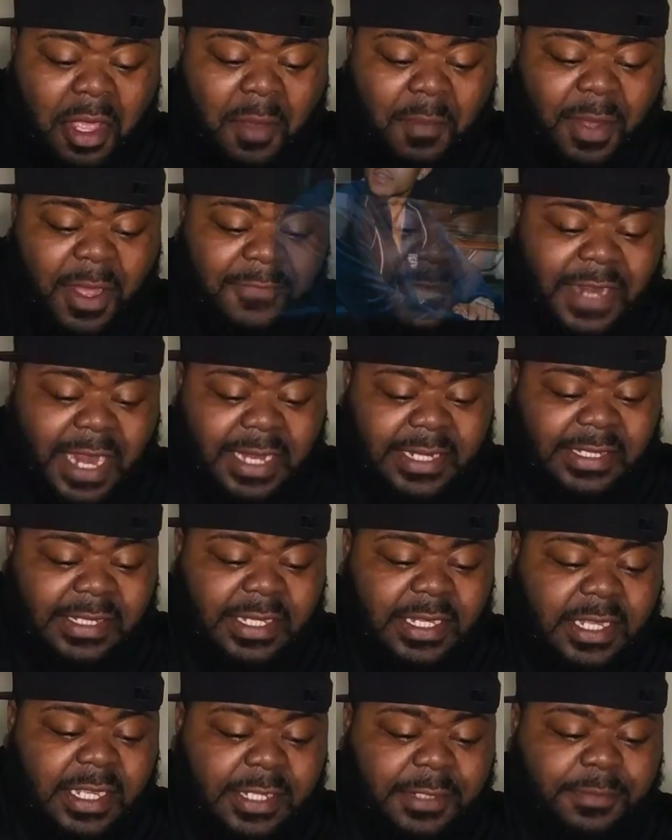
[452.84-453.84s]
Puff Daddy's
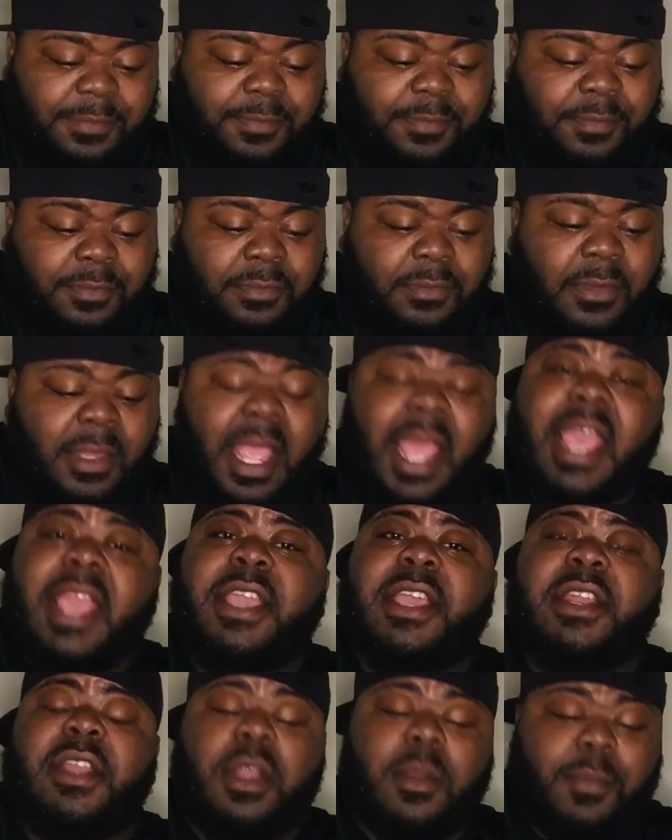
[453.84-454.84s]
son,
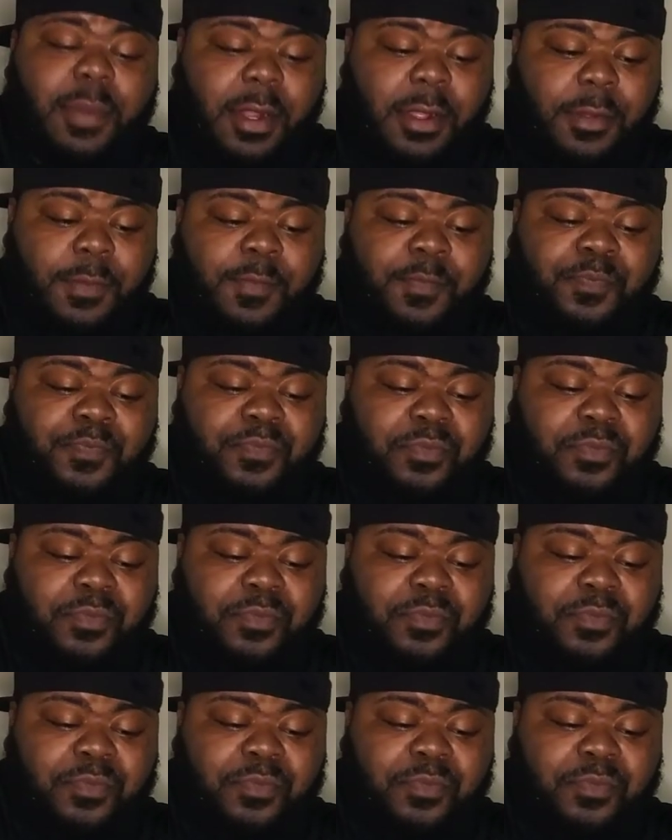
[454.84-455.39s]
hang in there, bro.